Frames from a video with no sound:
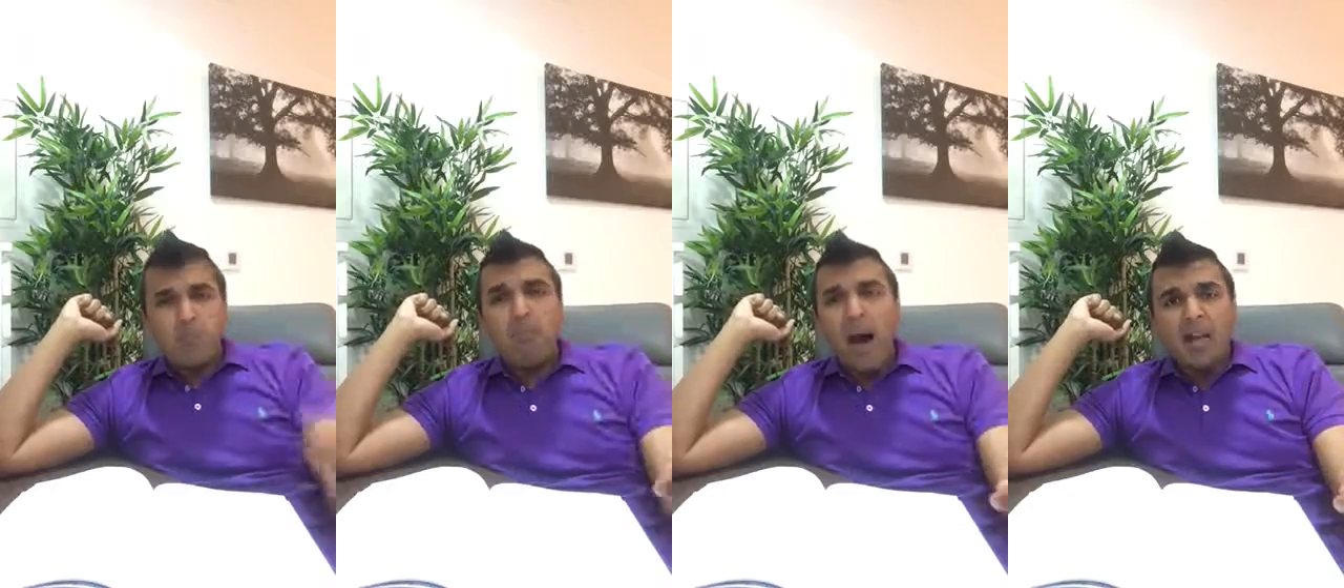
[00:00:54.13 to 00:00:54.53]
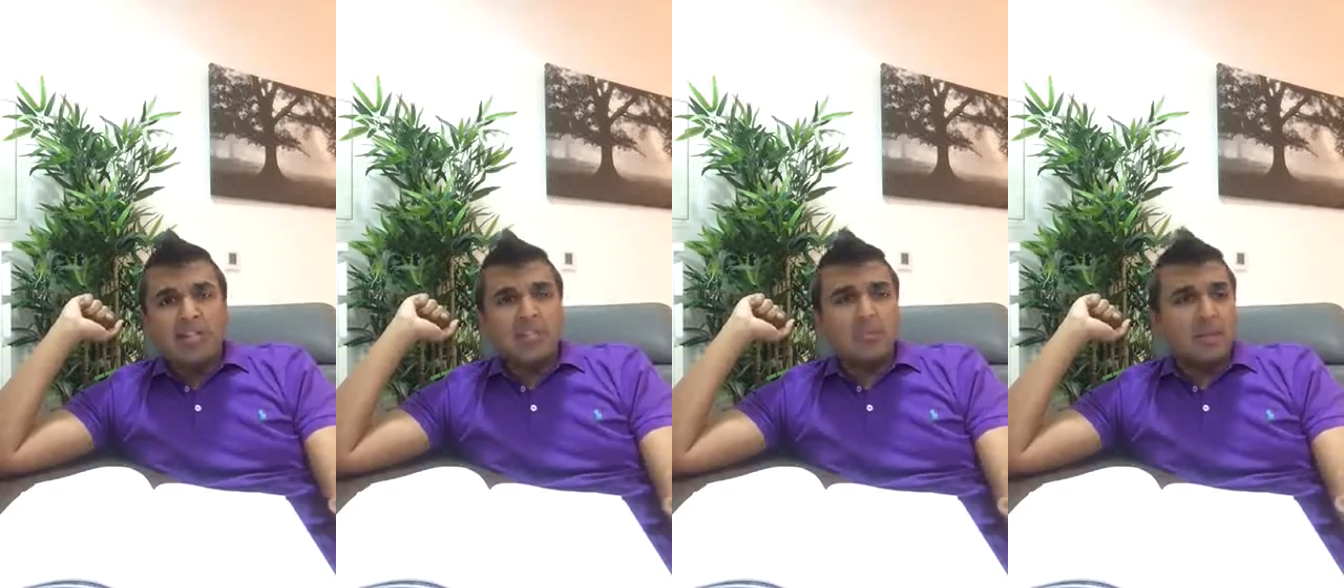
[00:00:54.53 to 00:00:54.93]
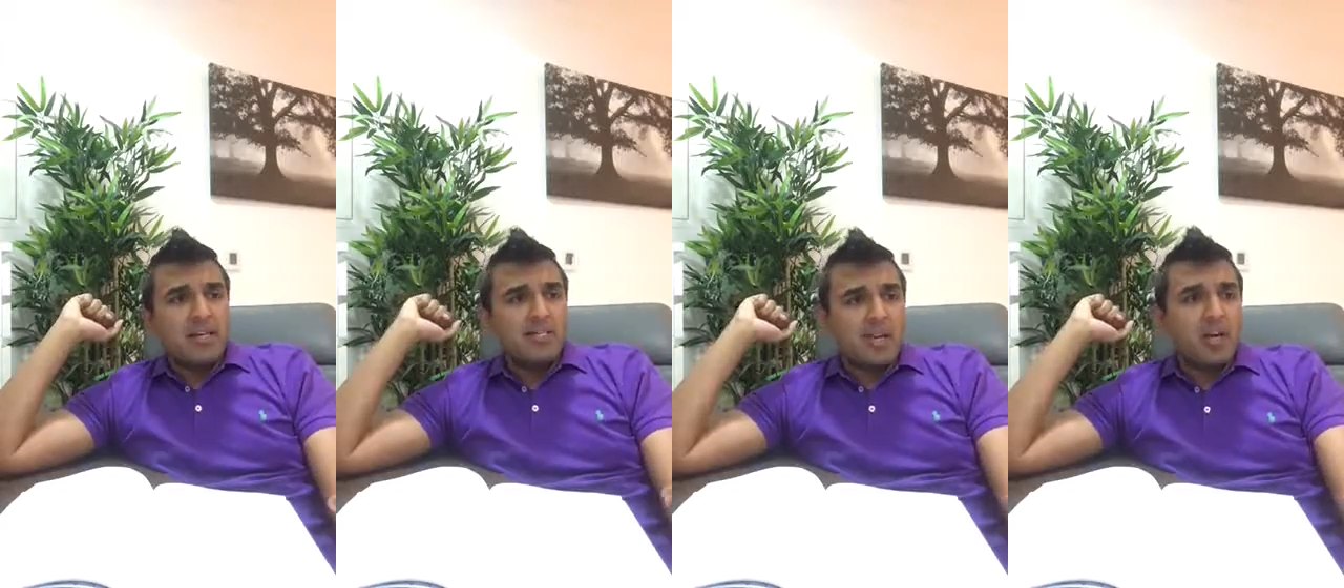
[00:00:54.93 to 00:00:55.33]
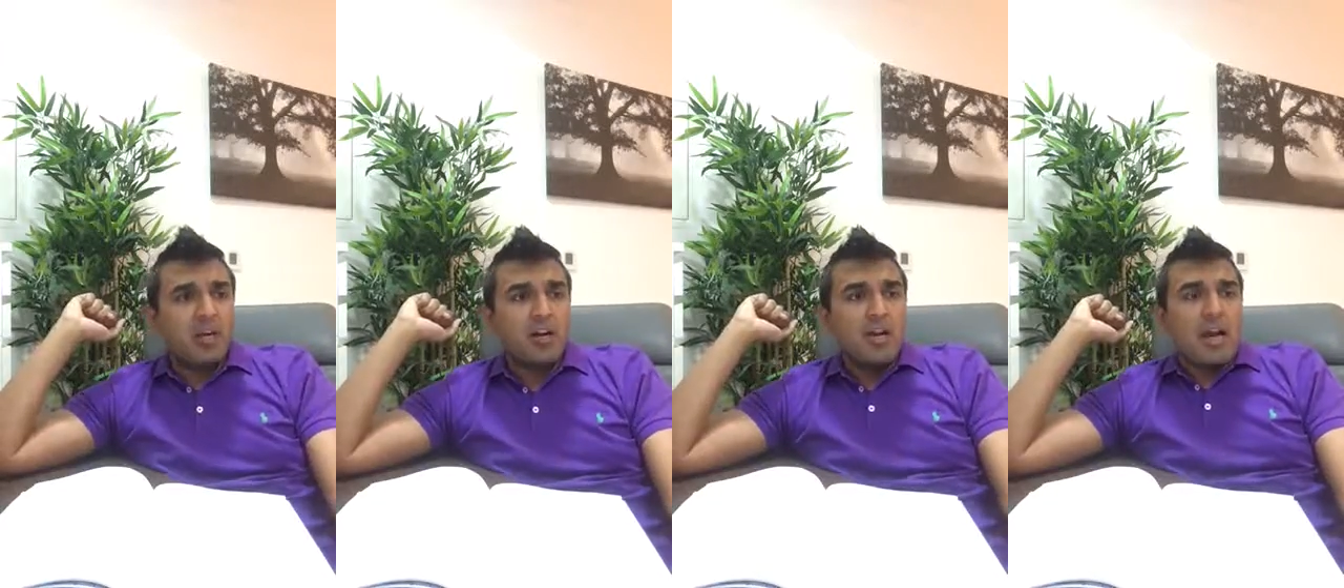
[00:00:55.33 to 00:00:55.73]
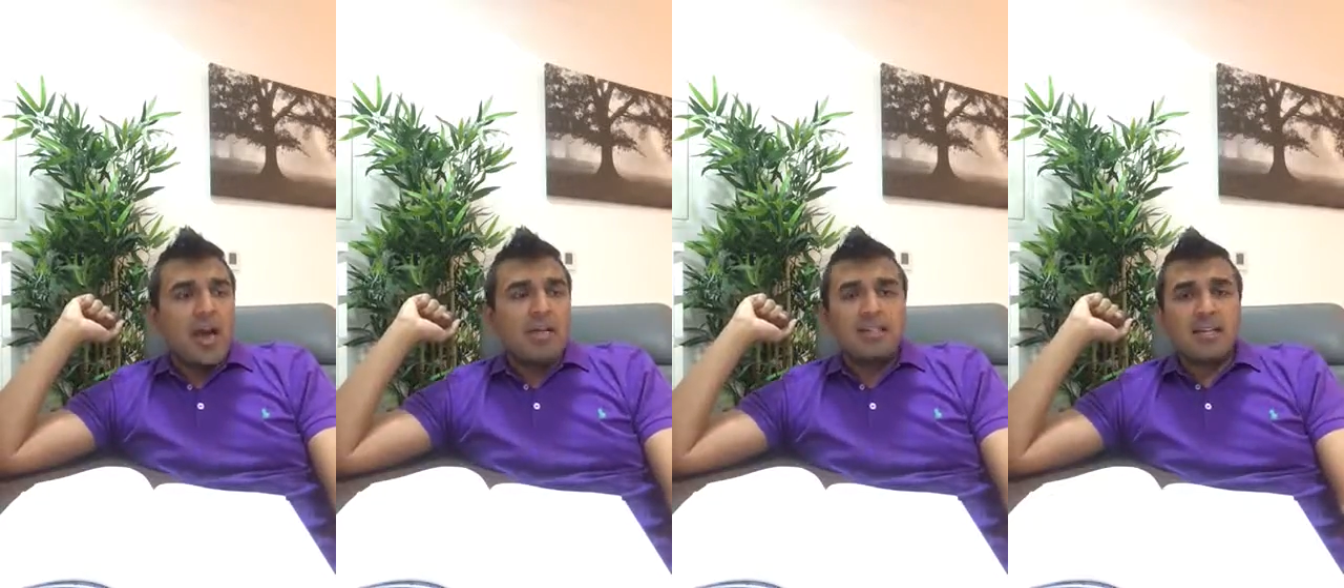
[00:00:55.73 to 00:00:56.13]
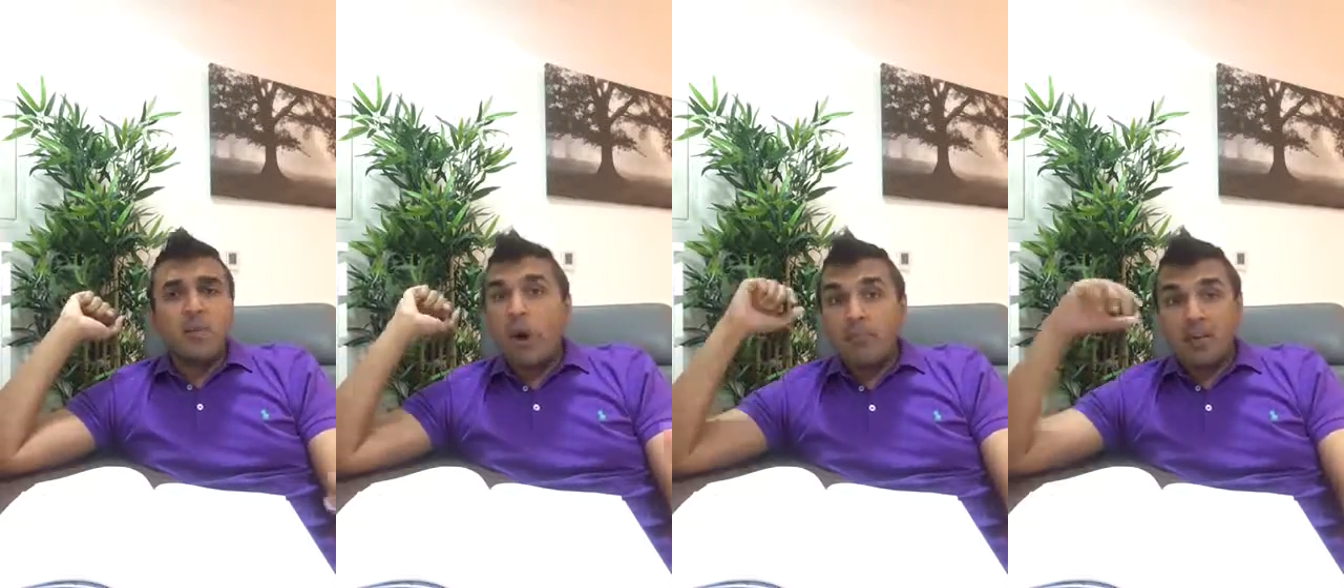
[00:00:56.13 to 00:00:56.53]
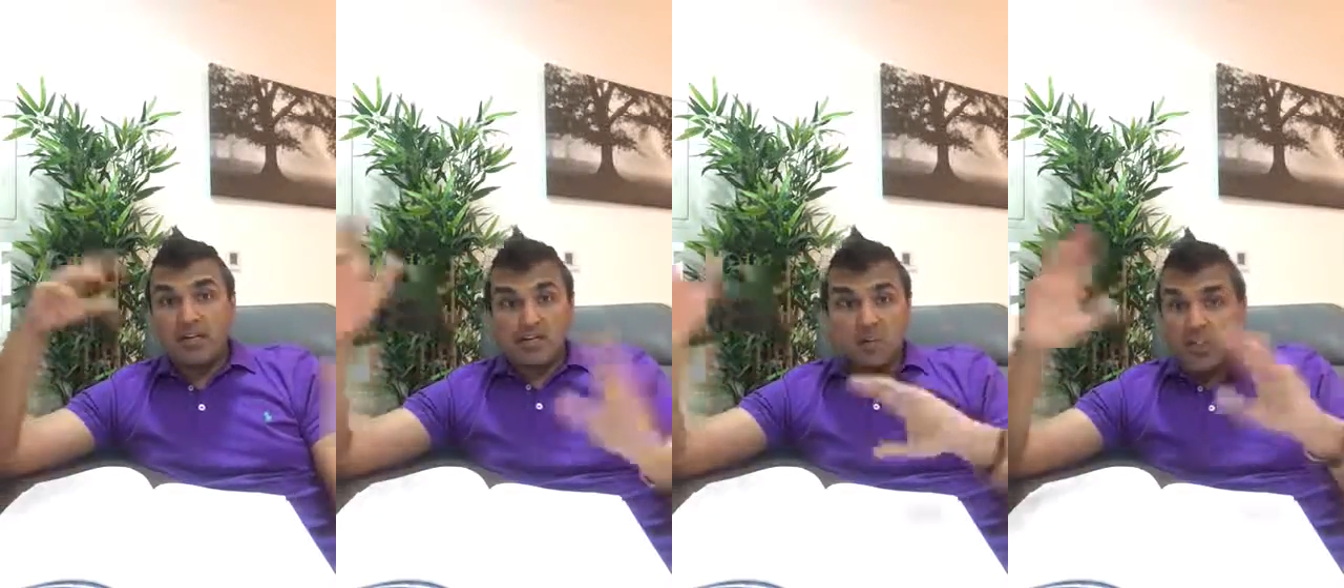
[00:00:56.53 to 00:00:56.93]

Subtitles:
Miles explains here as Cobb-Douglas.